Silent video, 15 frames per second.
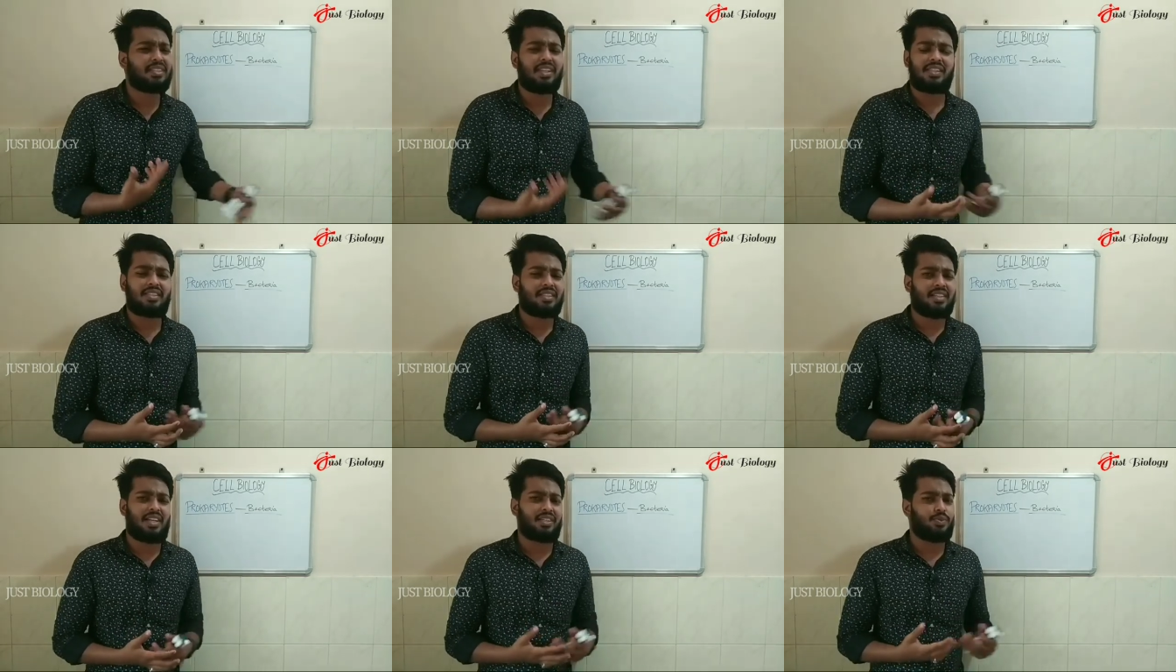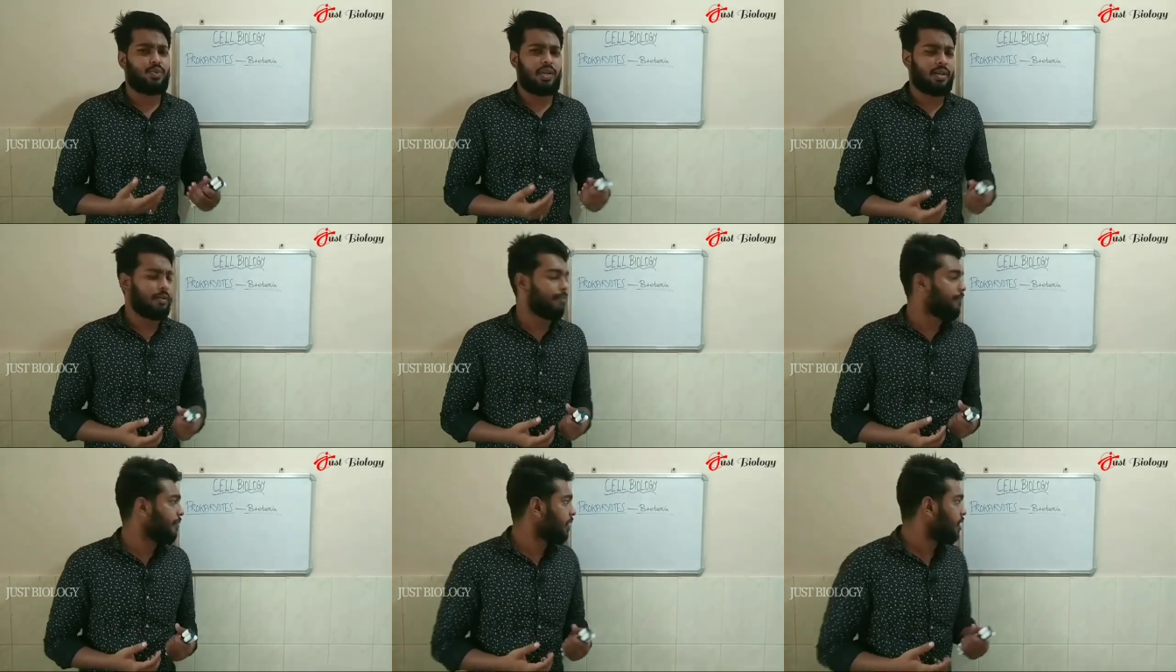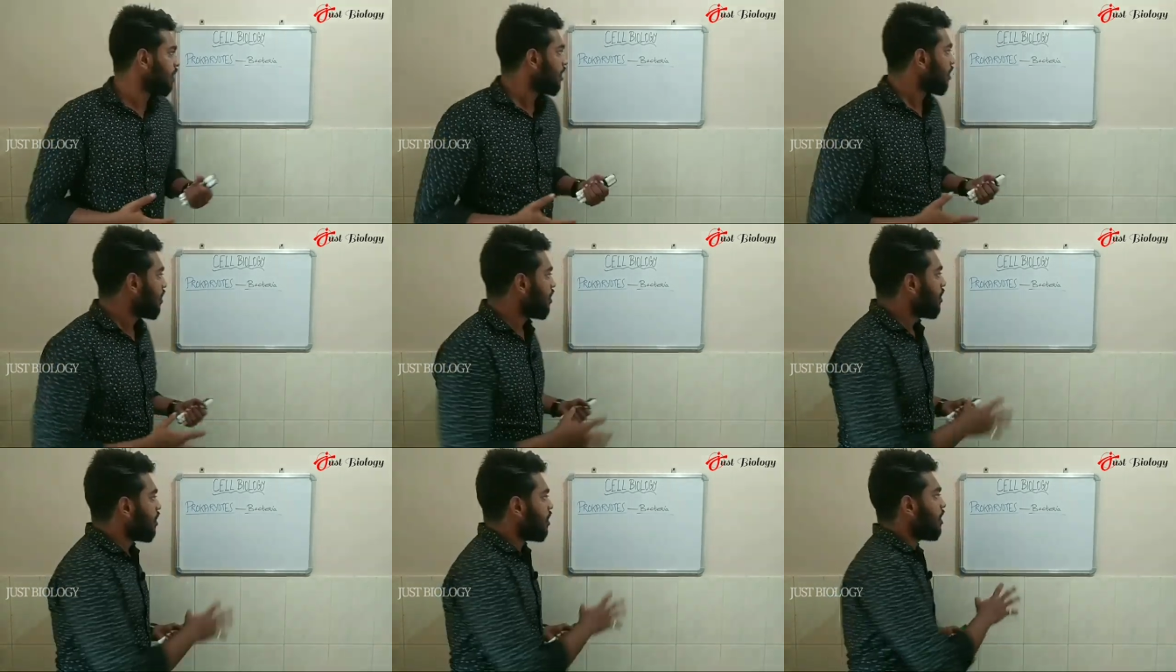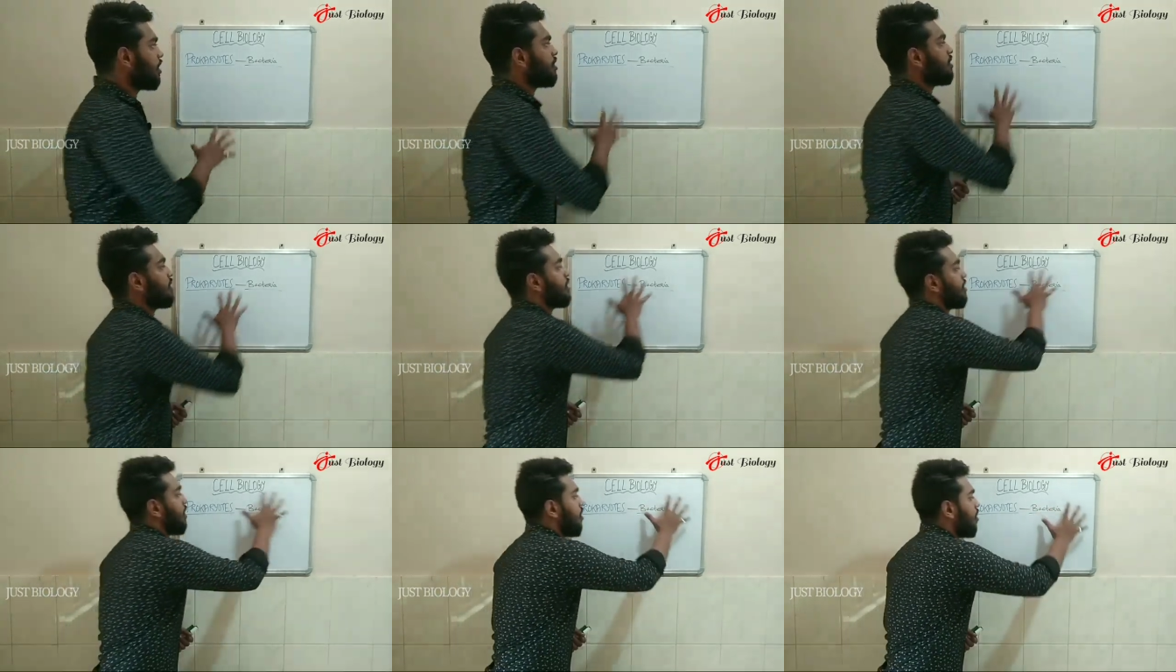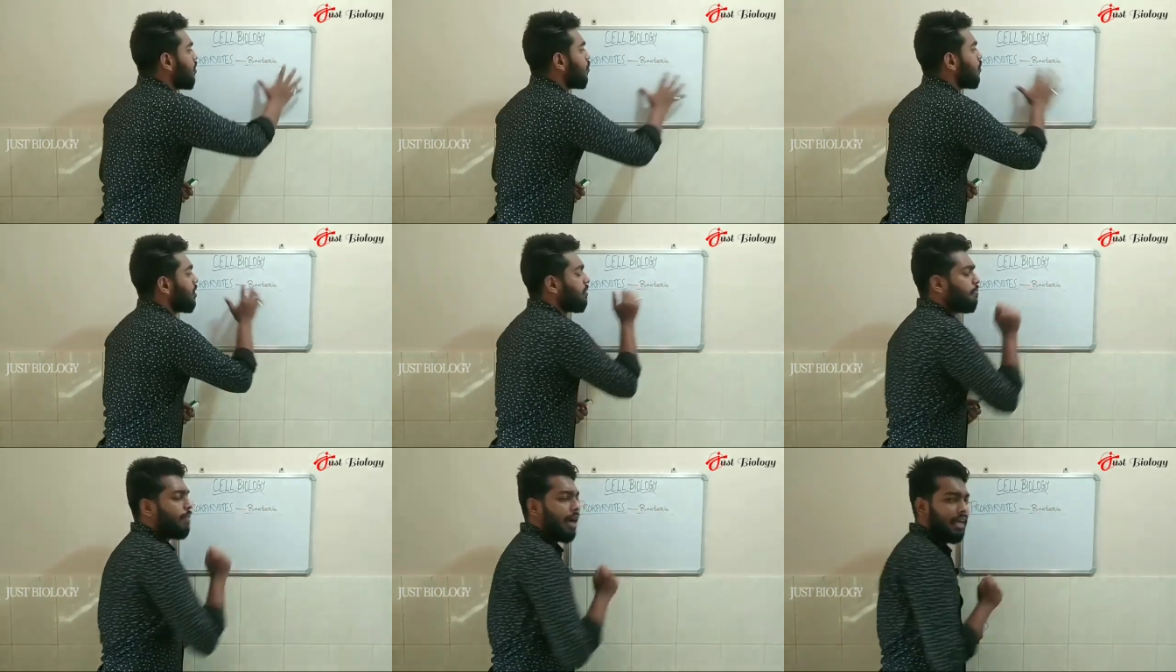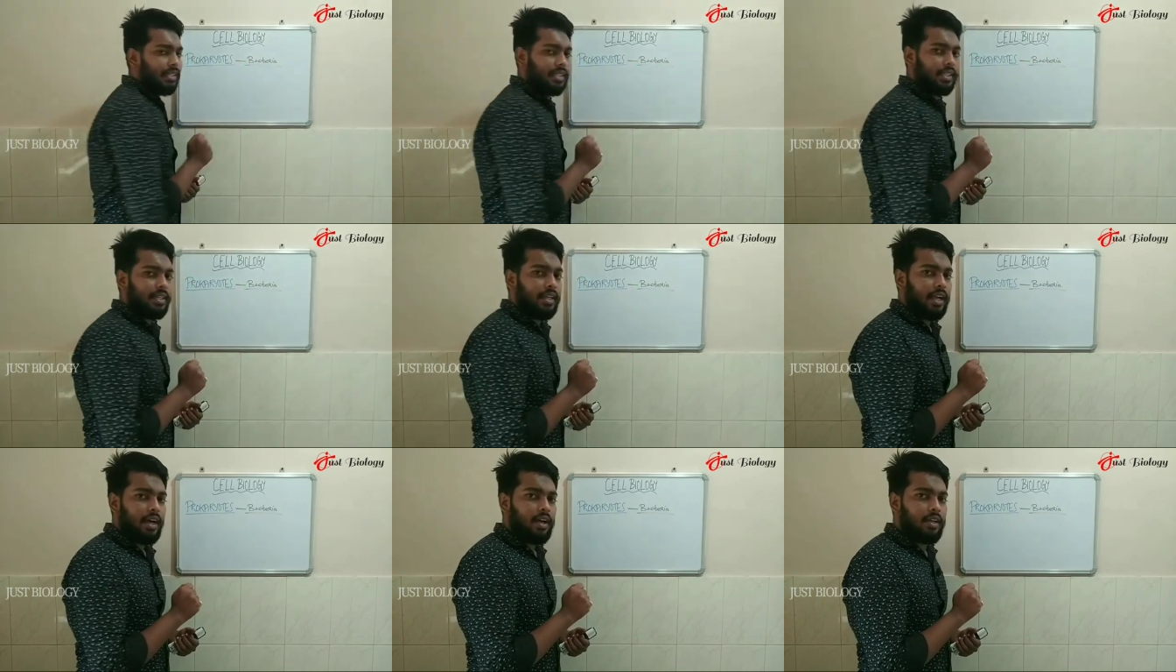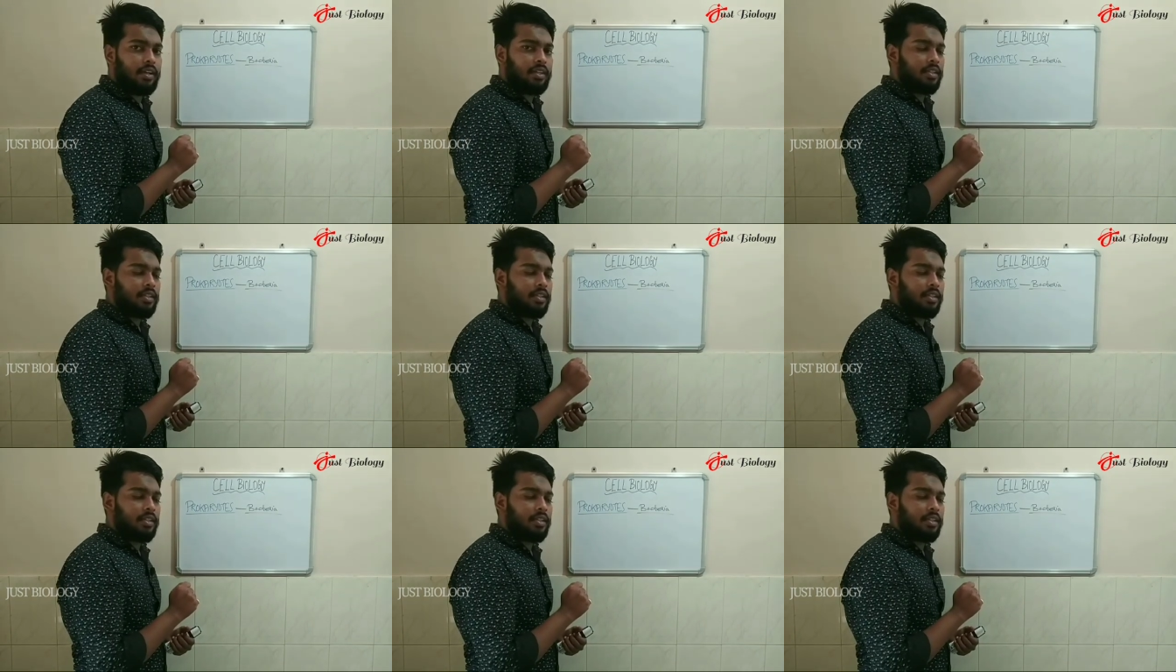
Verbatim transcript: cells as well. Let's start with bacteria.